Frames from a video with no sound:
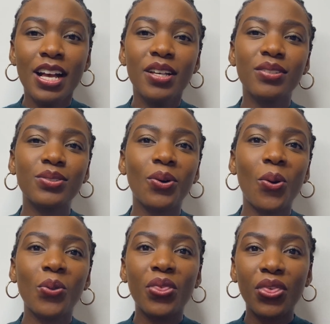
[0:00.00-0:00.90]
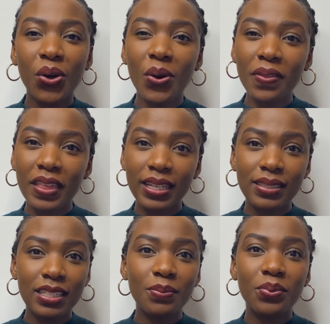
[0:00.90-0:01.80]
So although they
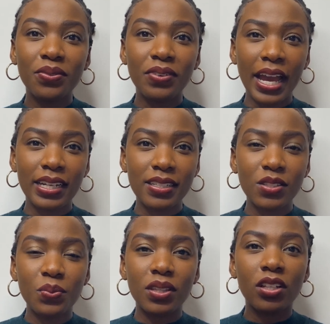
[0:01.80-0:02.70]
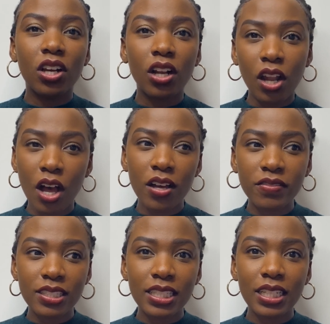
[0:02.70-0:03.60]
did provide us with gloves,